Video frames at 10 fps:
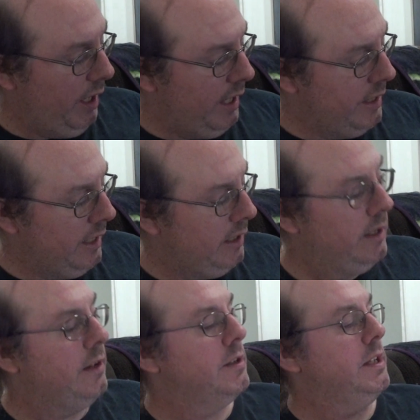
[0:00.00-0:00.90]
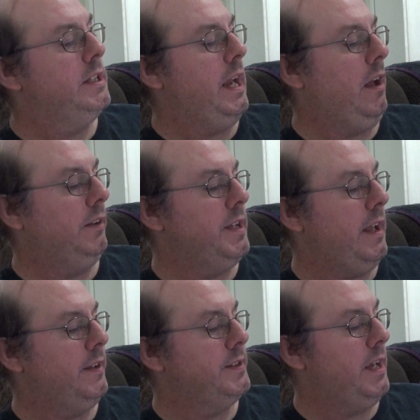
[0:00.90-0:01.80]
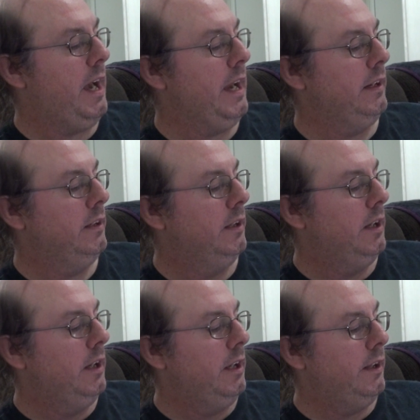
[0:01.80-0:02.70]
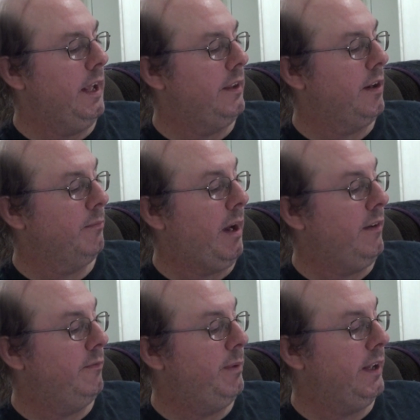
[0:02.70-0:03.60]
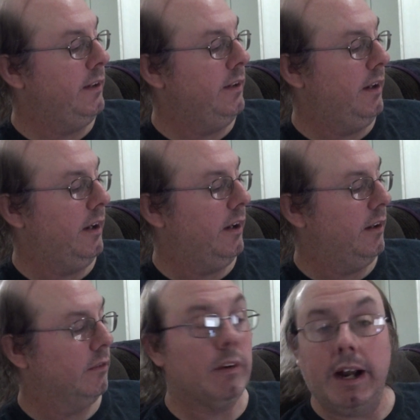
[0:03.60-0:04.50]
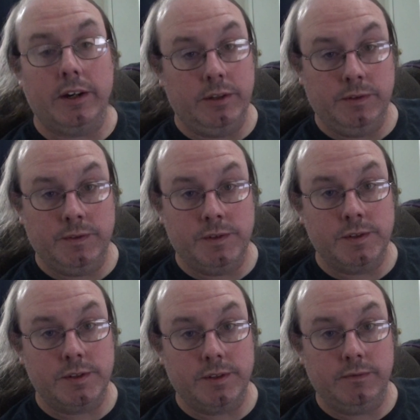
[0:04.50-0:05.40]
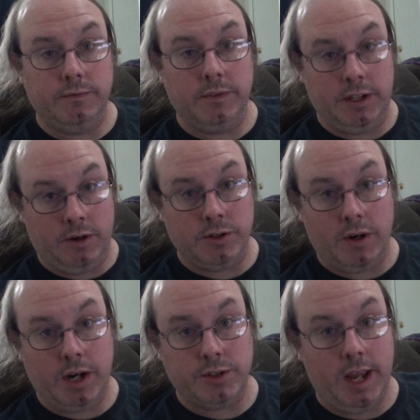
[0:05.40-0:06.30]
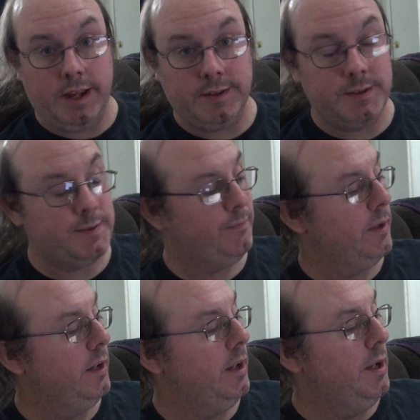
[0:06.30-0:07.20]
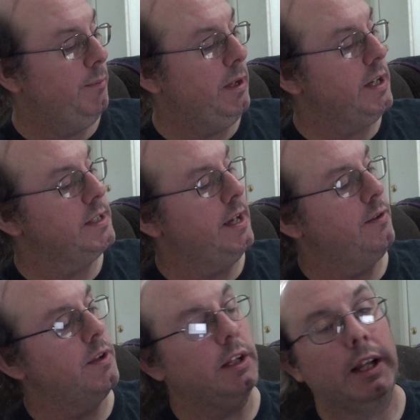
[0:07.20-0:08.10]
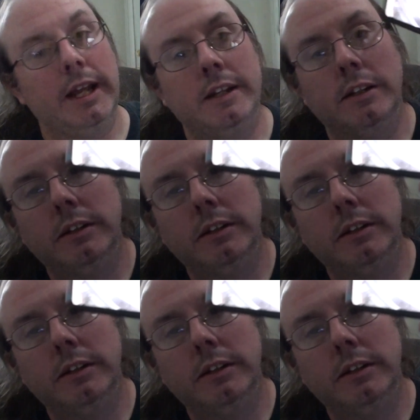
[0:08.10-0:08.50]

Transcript: and then there's the telltale sign that there might have been uh, raccoons in our trash cans because under the lid